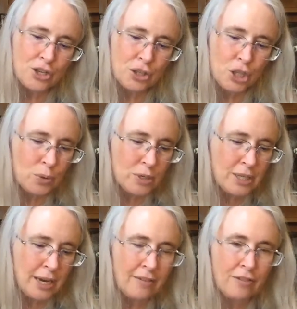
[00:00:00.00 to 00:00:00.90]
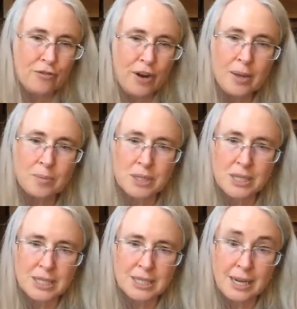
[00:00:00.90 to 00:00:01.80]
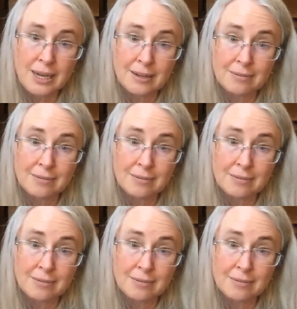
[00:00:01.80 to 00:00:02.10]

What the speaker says: the lower side of the frame to this day.